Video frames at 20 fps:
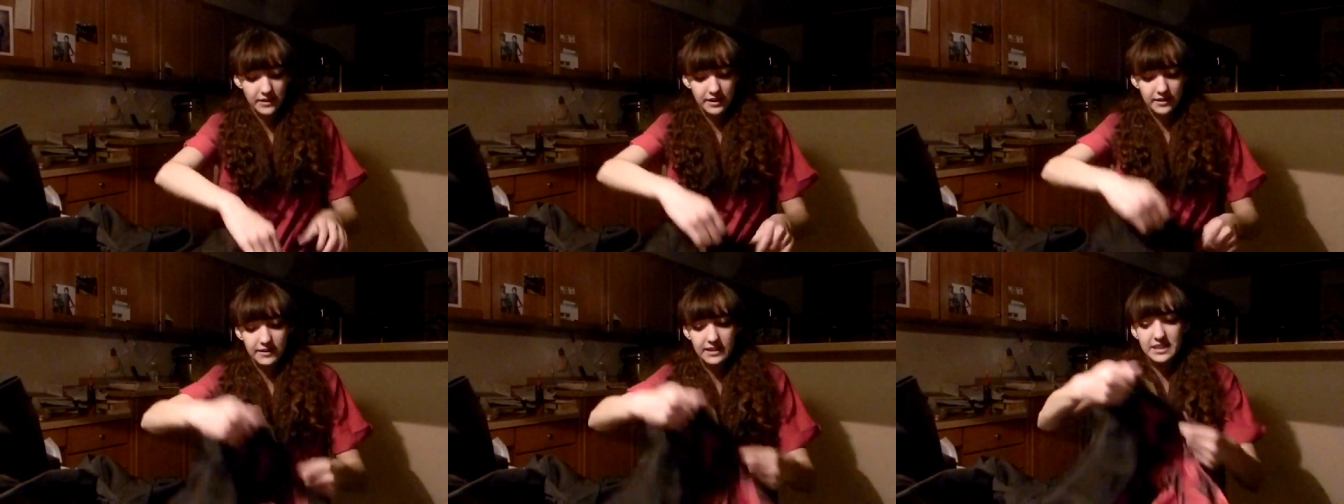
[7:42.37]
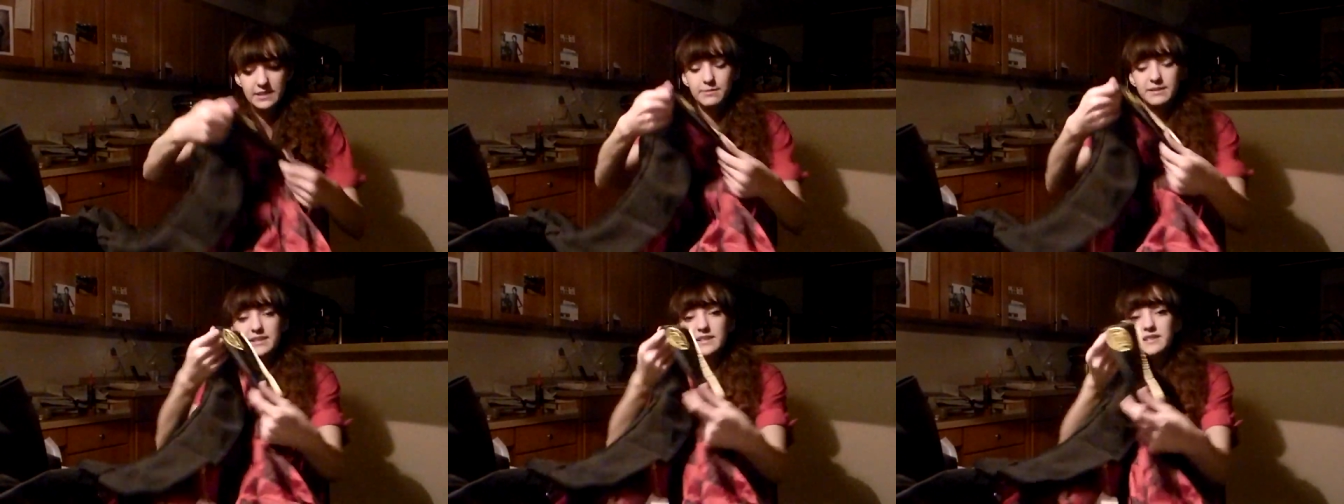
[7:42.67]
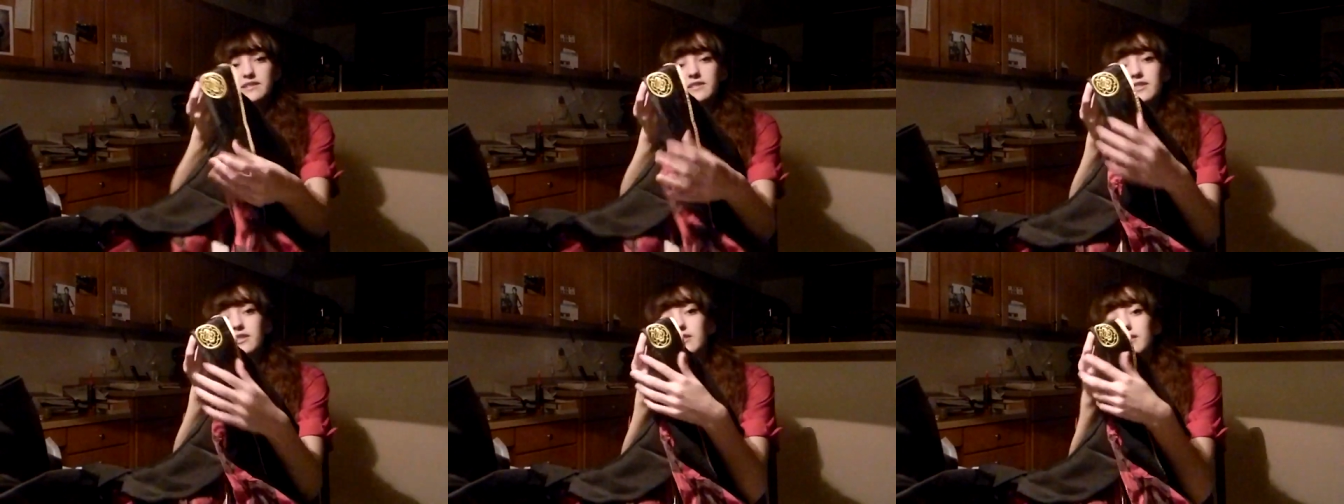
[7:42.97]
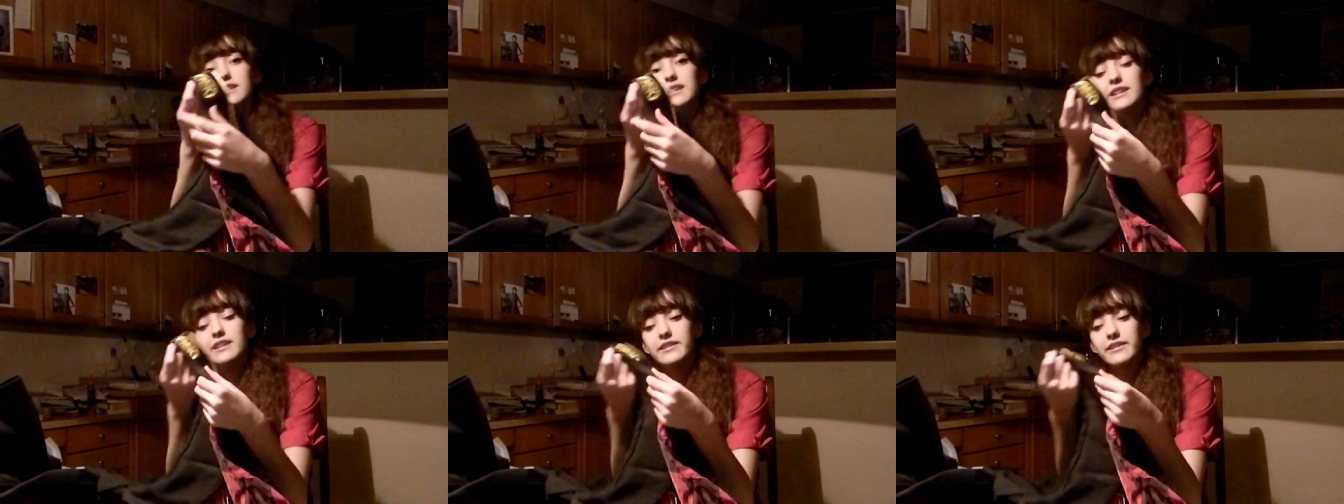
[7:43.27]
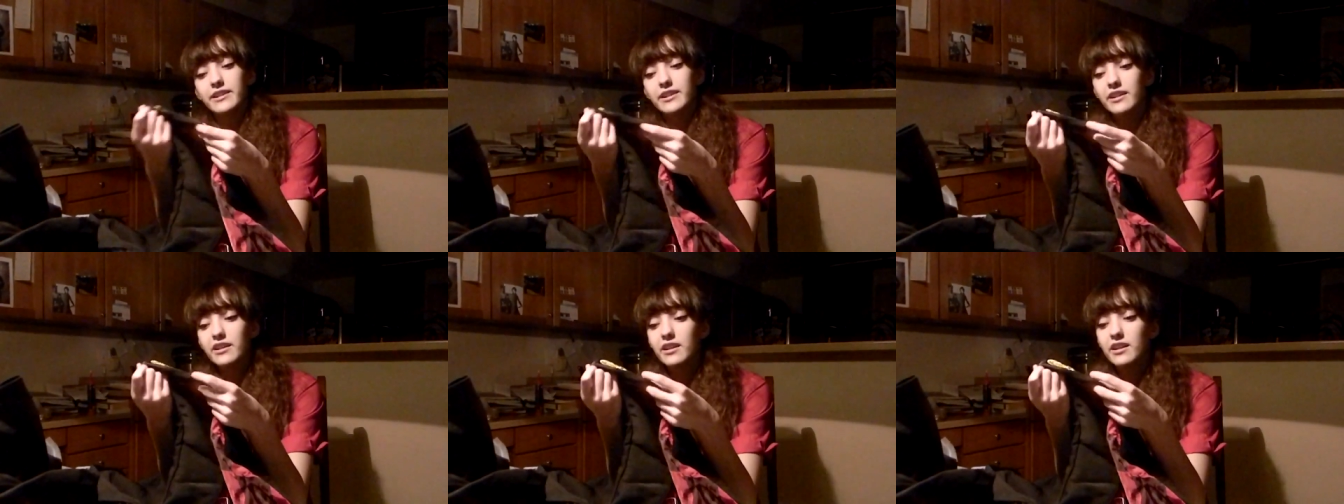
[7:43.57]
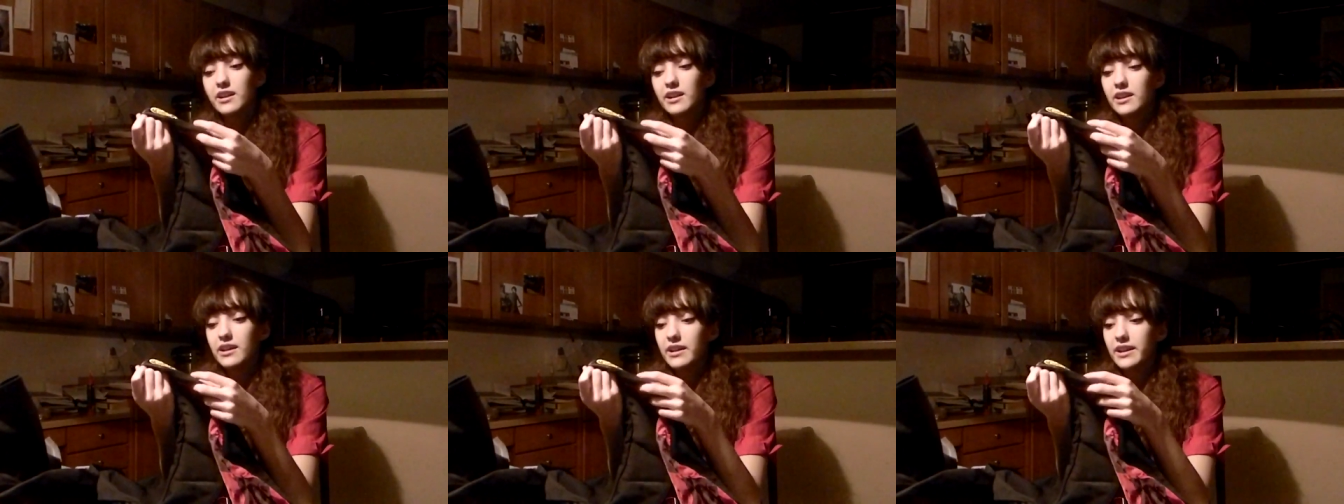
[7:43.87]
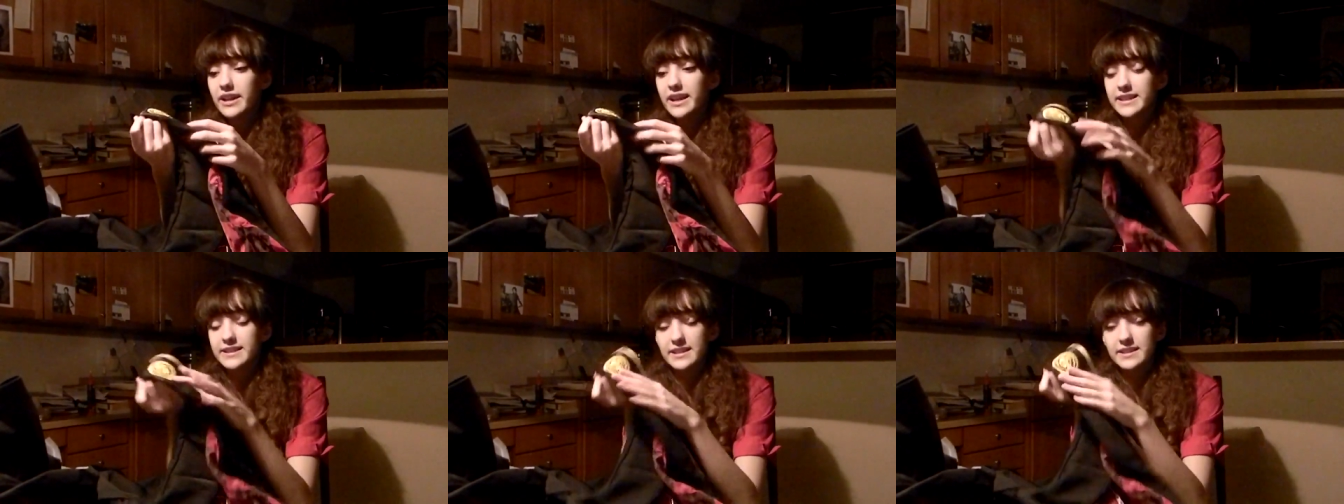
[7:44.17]
this material here
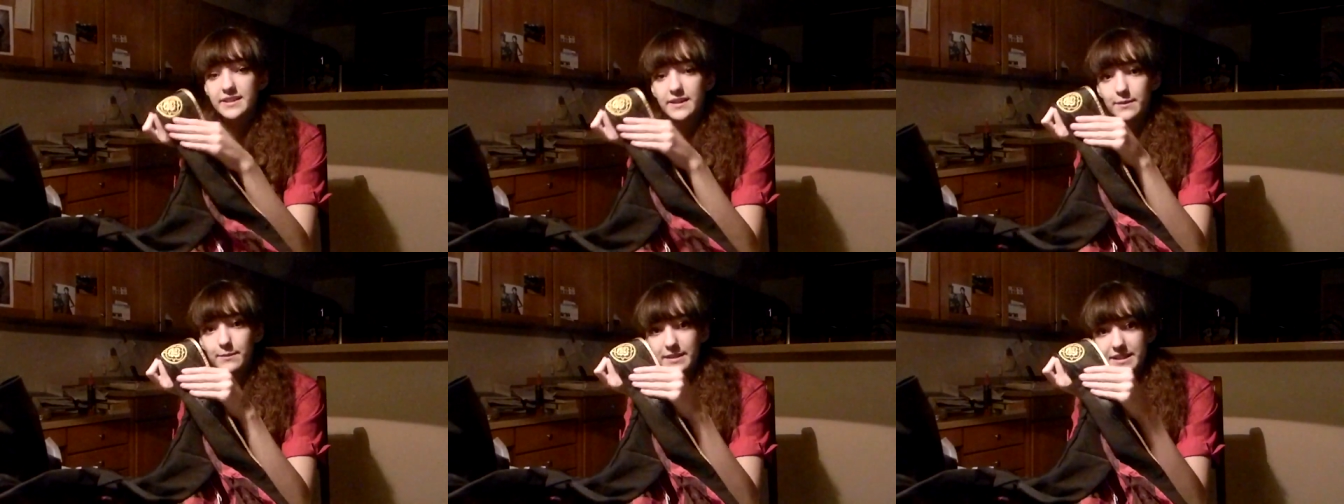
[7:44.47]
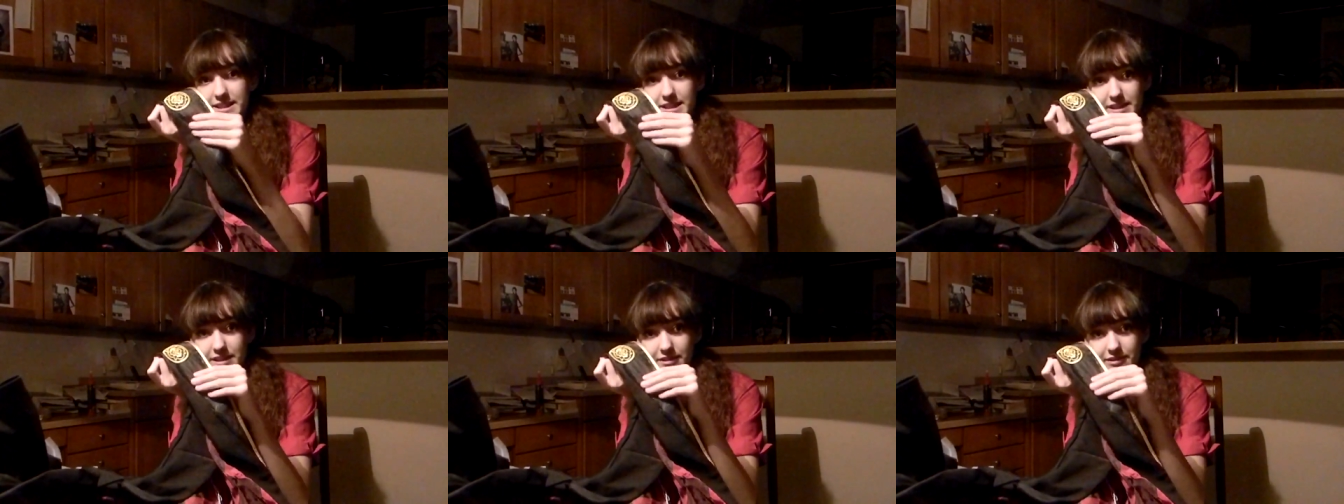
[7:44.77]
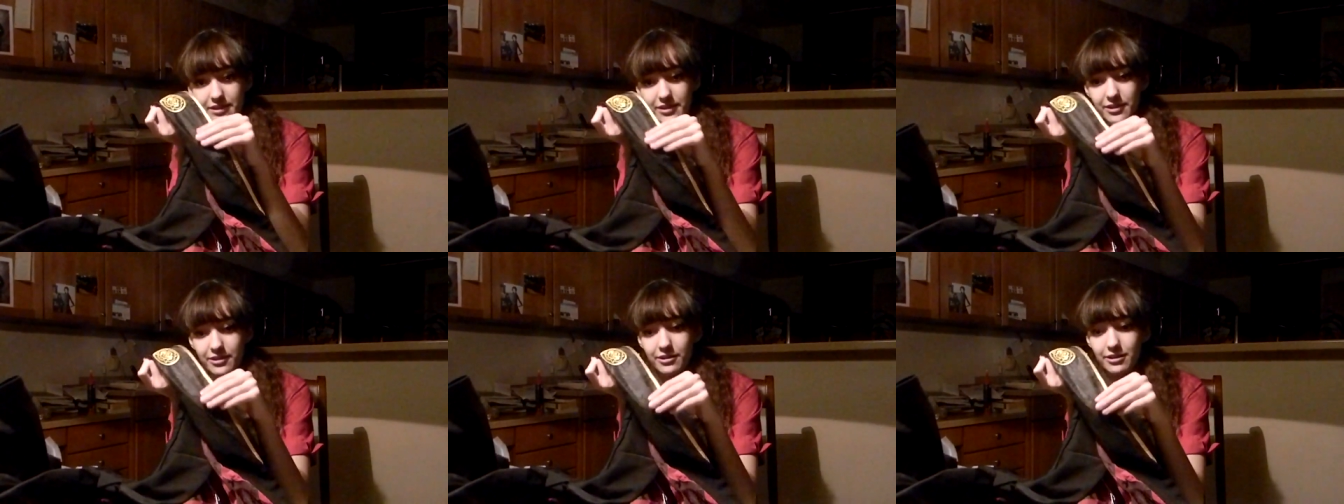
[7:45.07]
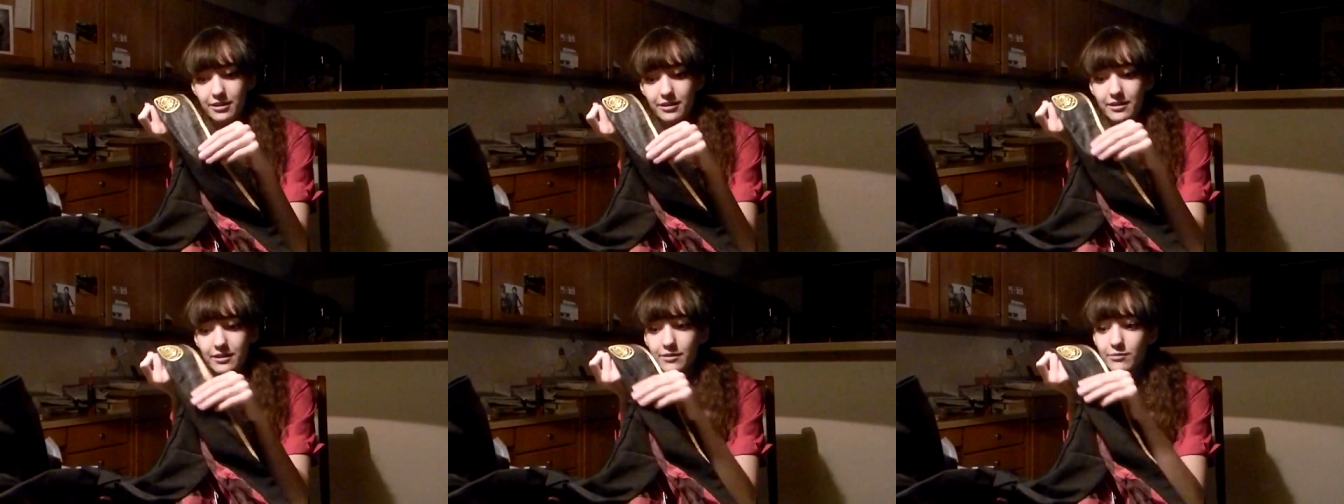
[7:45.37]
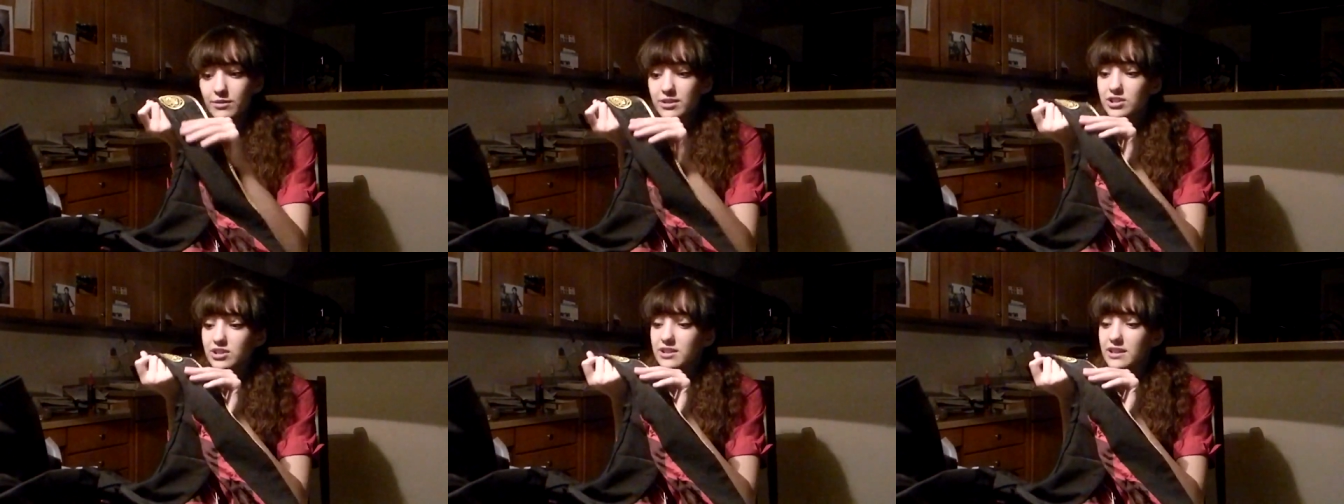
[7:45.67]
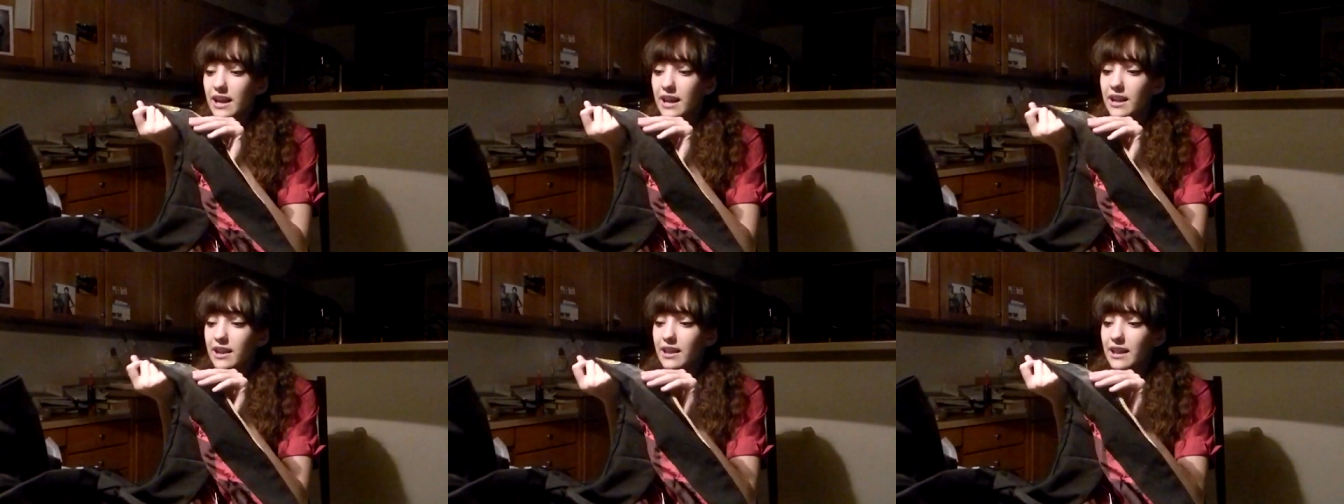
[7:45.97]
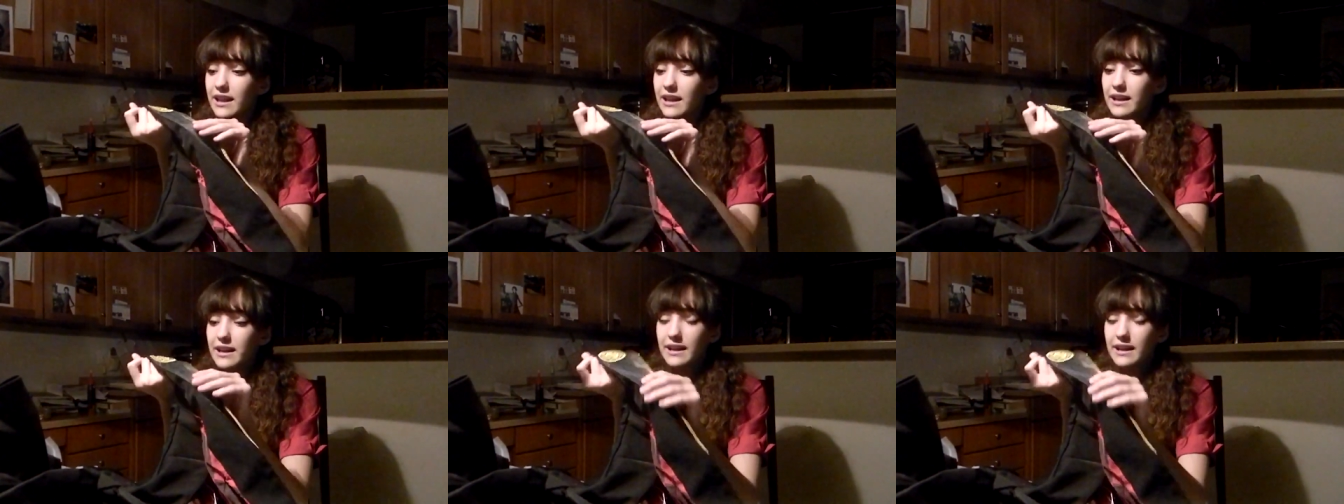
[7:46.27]
is its own material. It's just kind of like,